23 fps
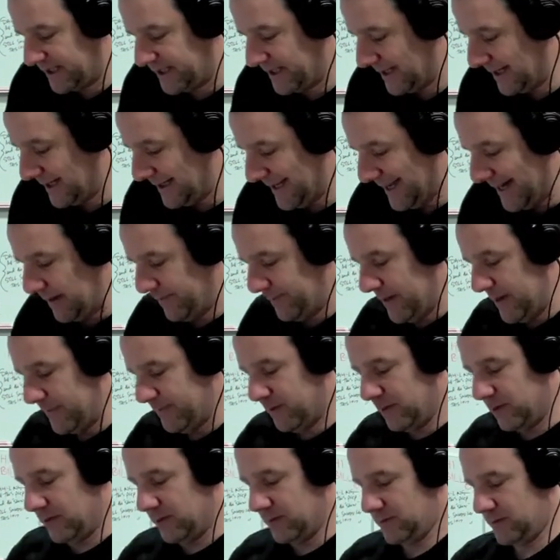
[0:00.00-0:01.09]
things that a lot of
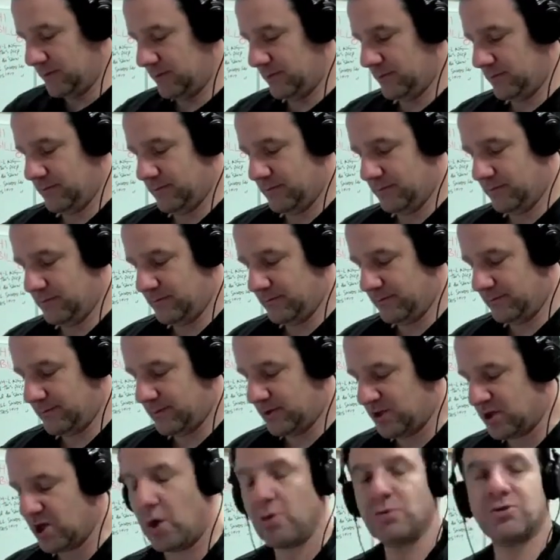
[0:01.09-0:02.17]
people
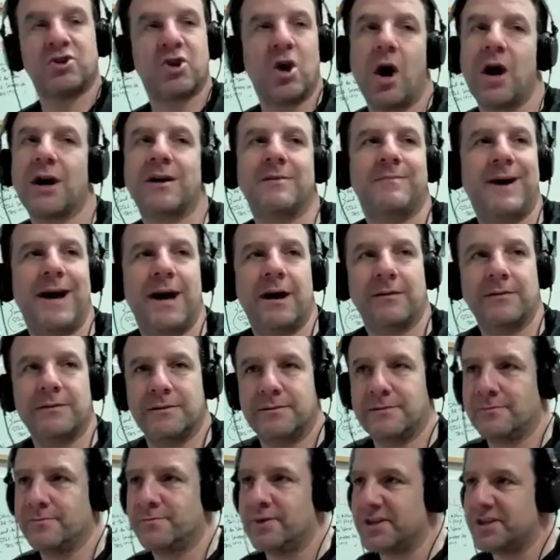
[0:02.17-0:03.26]
don't talk about,
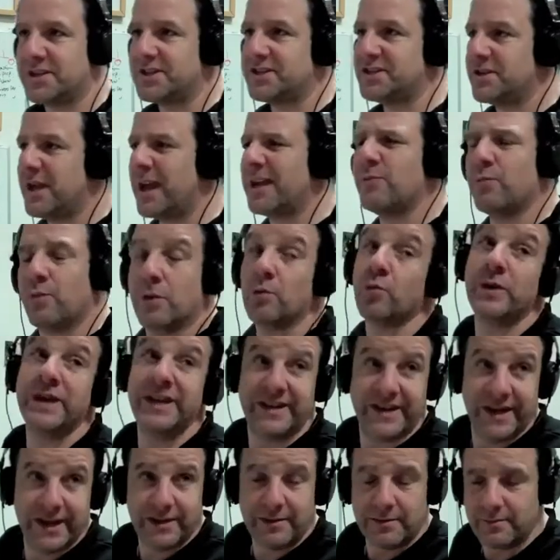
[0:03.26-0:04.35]
but this is, and well,
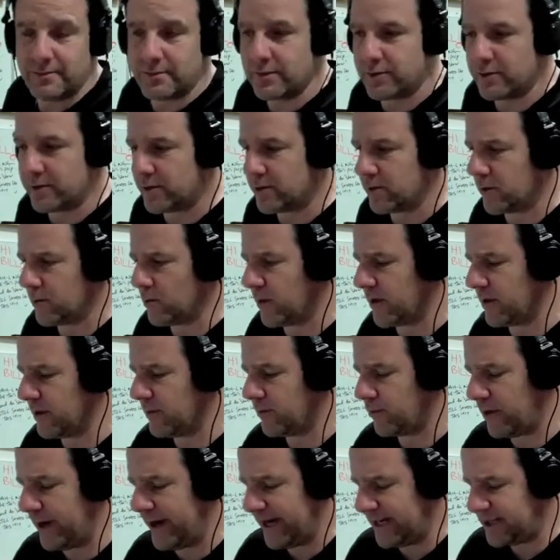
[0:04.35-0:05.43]
we did during during one of
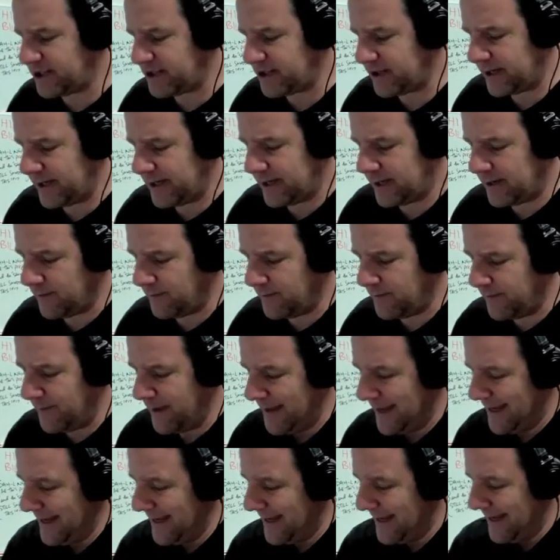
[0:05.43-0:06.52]
the breaks, um,
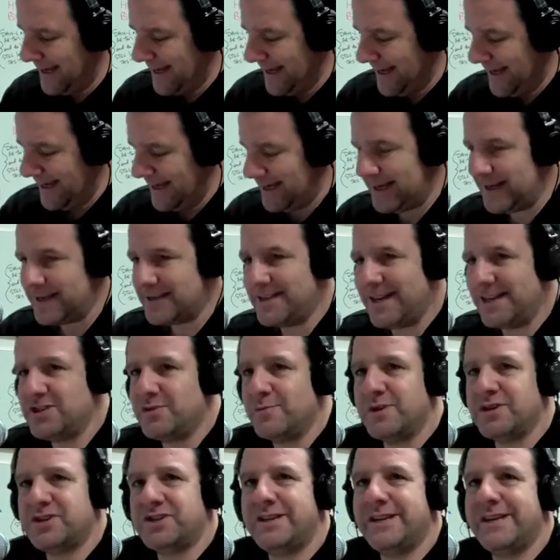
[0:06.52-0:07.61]
is not
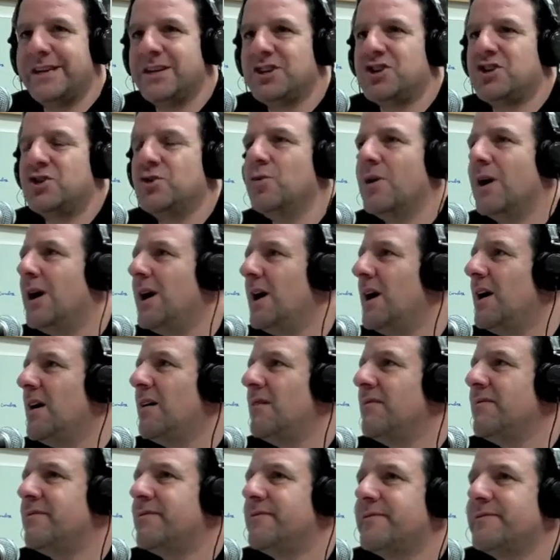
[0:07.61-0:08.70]
so much the issue
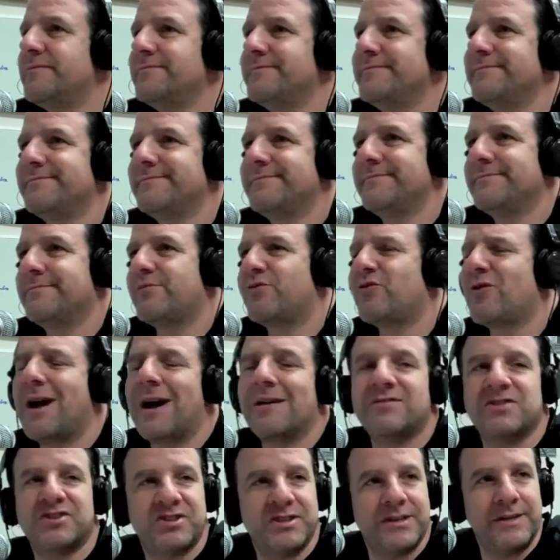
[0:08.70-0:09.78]
of
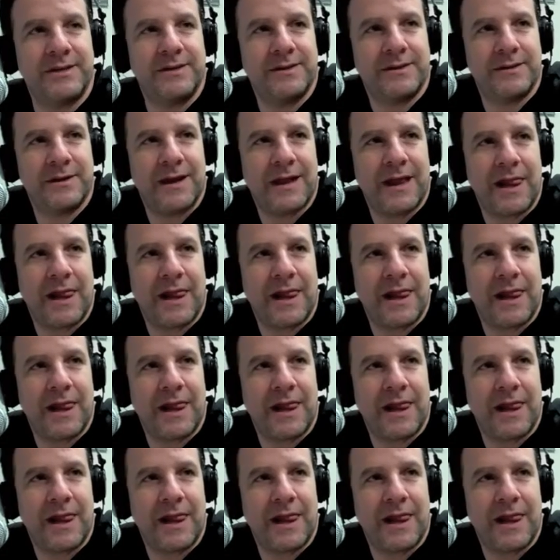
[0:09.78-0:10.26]
privacy